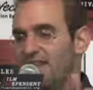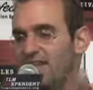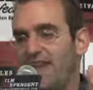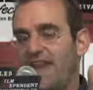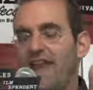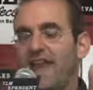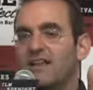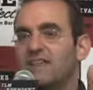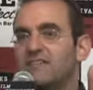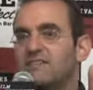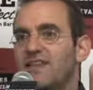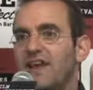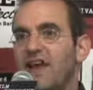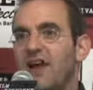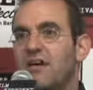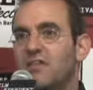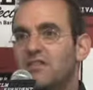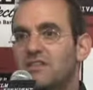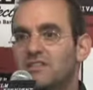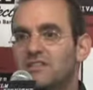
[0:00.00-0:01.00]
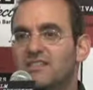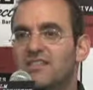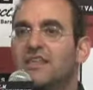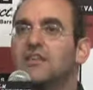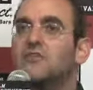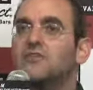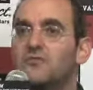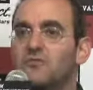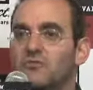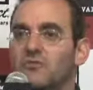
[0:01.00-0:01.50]
hands down the
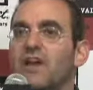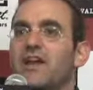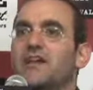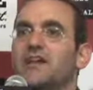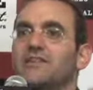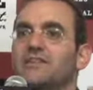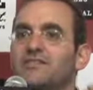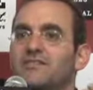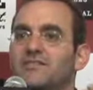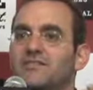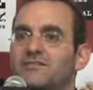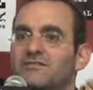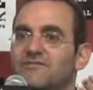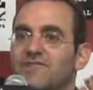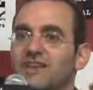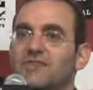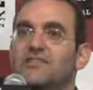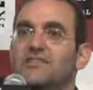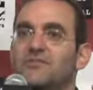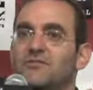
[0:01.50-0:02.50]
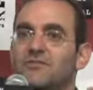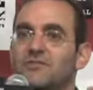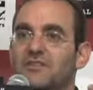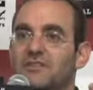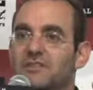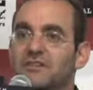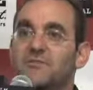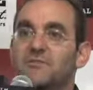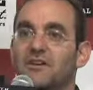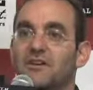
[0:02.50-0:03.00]
single greatest
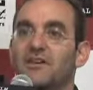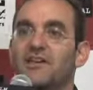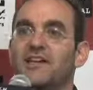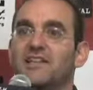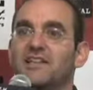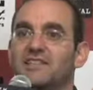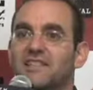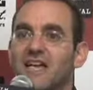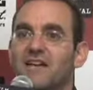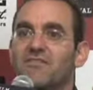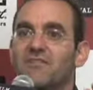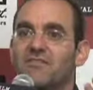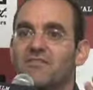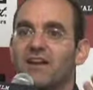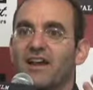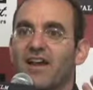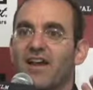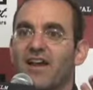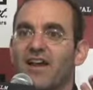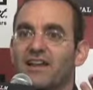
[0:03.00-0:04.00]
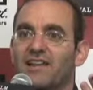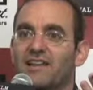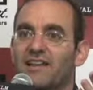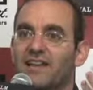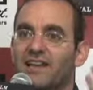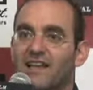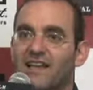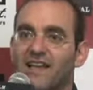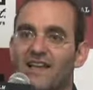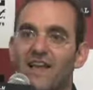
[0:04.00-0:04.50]
festival experience I've ever had.
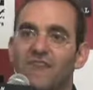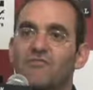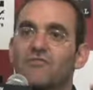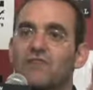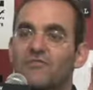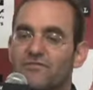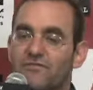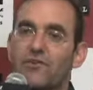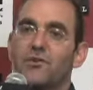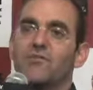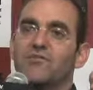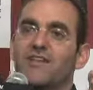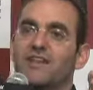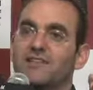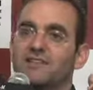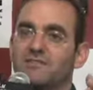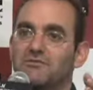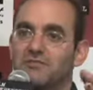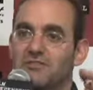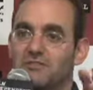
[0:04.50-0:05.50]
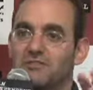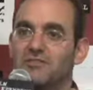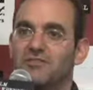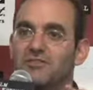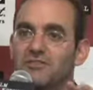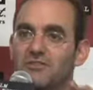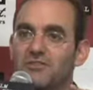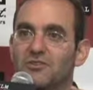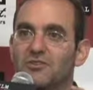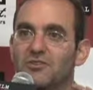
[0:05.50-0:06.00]
Like every film festival
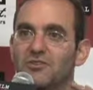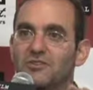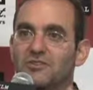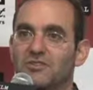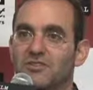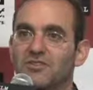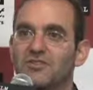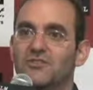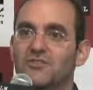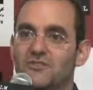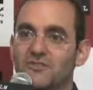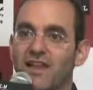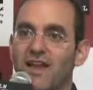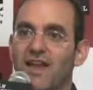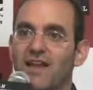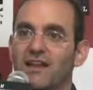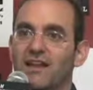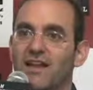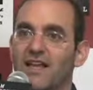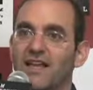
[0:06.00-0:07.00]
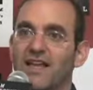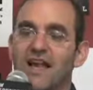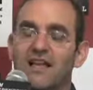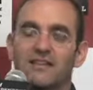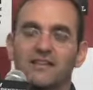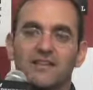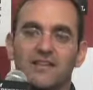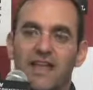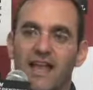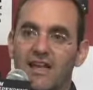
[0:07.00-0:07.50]
should do should do that. I
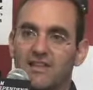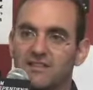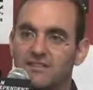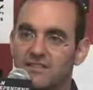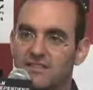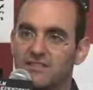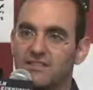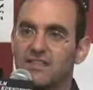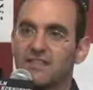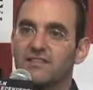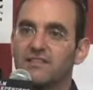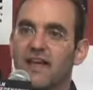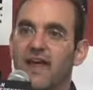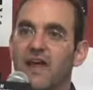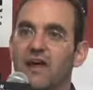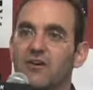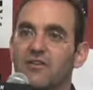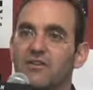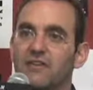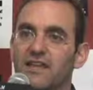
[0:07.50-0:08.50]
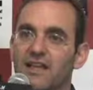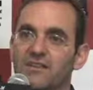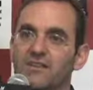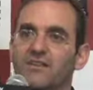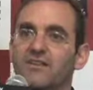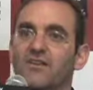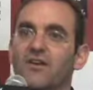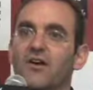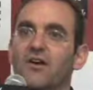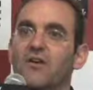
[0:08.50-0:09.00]
got to actually sit down, get
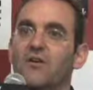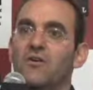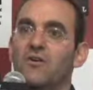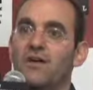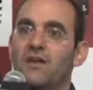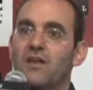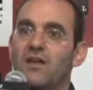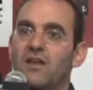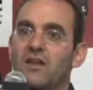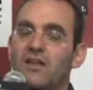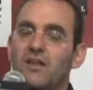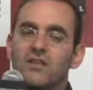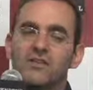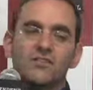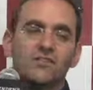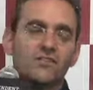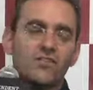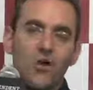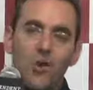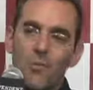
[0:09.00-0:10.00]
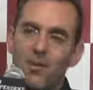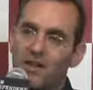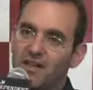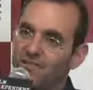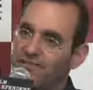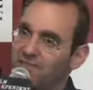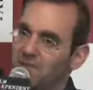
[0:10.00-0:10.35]
to know so many